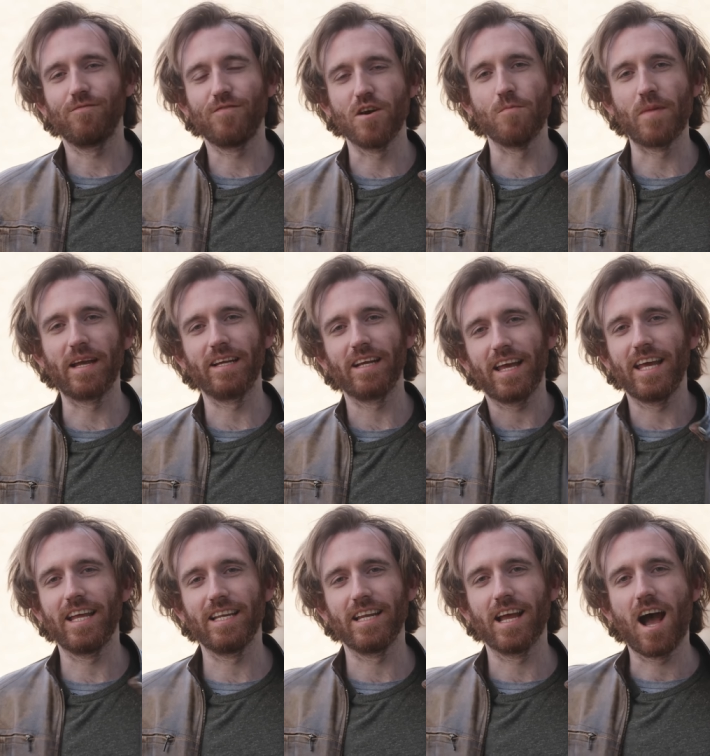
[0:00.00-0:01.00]
filming
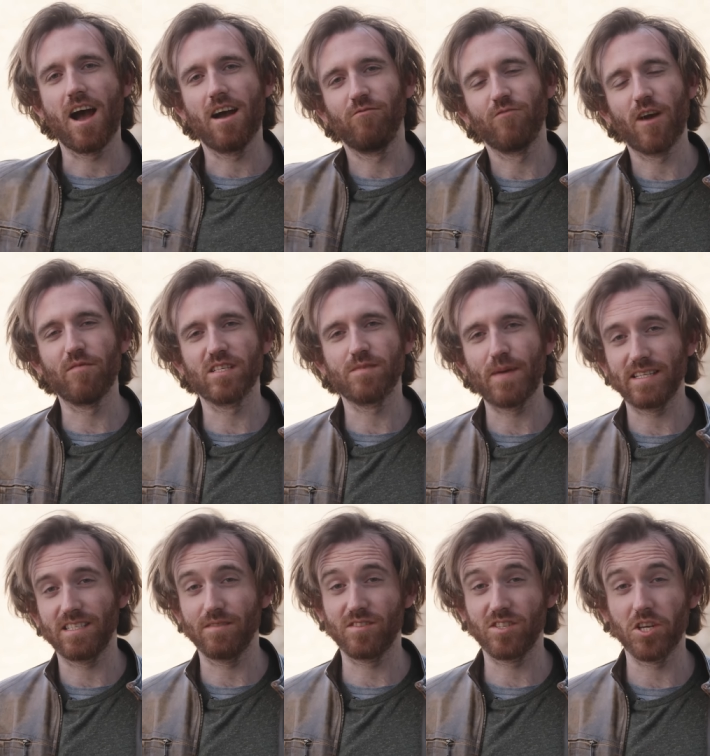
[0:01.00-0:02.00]
in
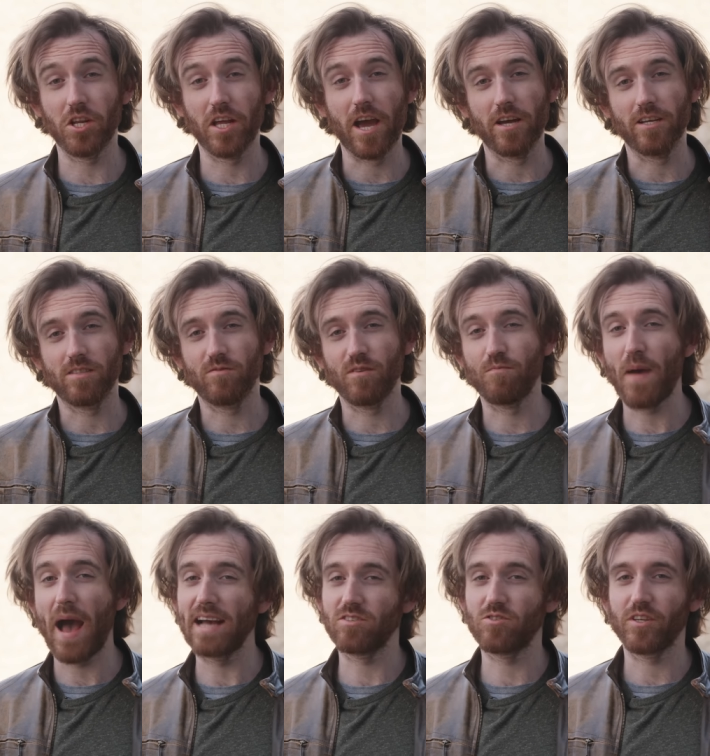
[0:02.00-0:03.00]
Reverspective Studios with
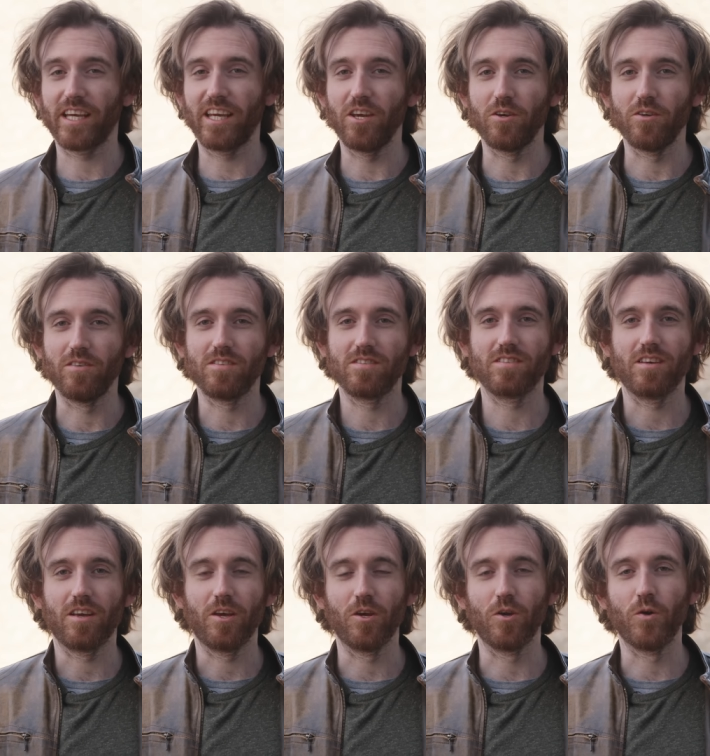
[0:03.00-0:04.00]
Patrick Hughes,
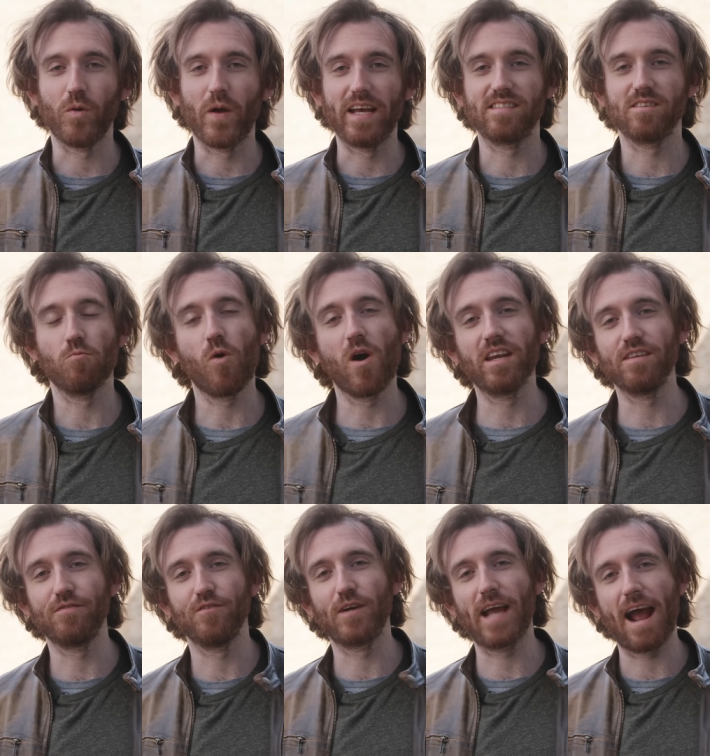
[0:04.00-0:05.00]
who is a
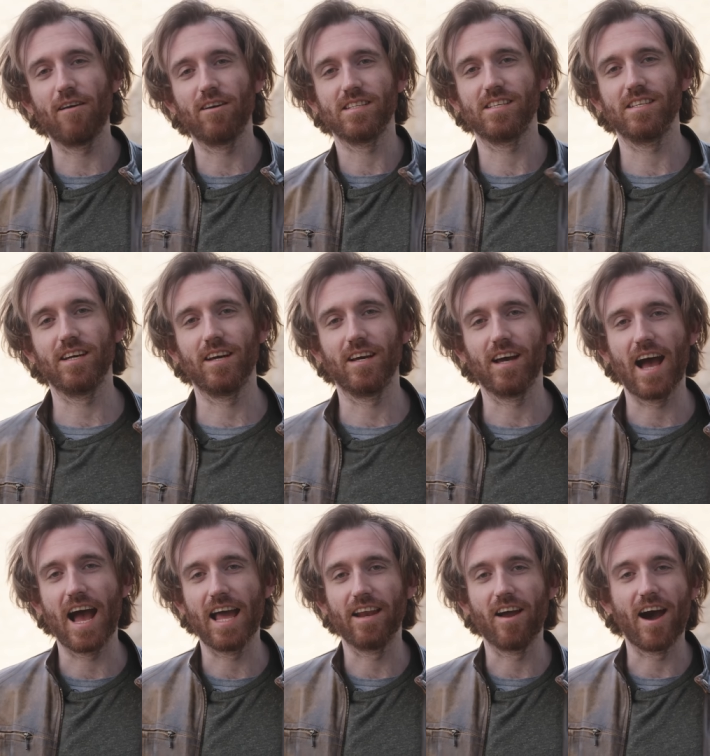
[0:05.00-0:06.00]
wonderful character
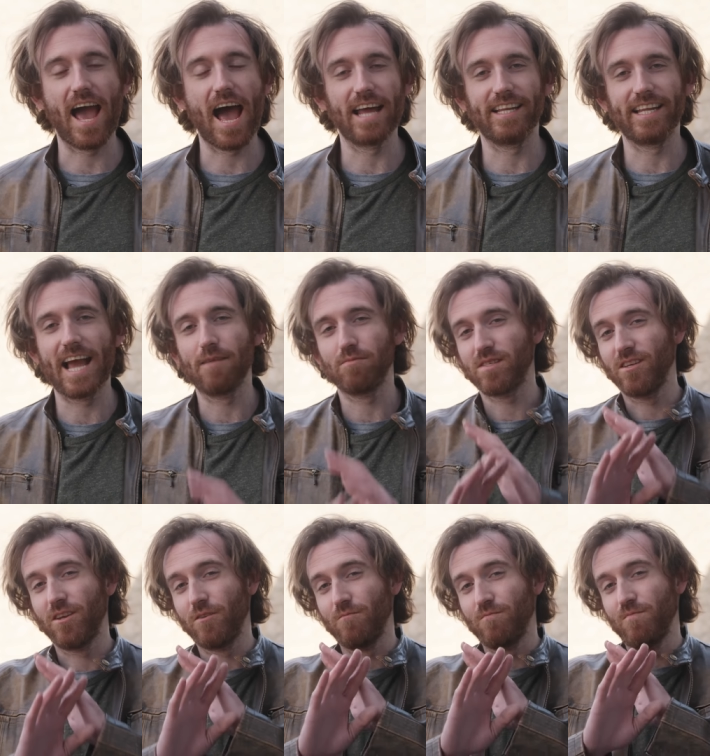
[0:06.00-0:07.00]
and I had the
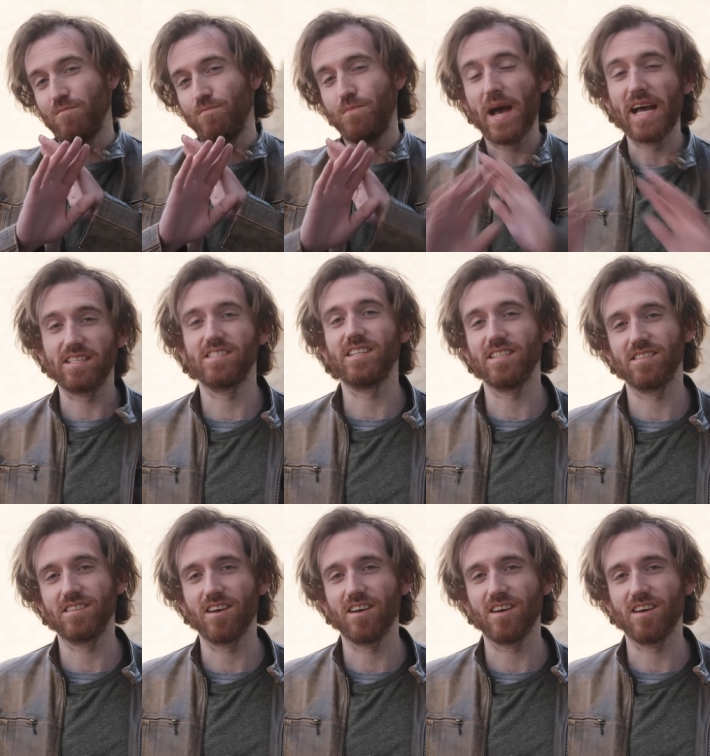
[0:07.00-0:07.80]
absolute best this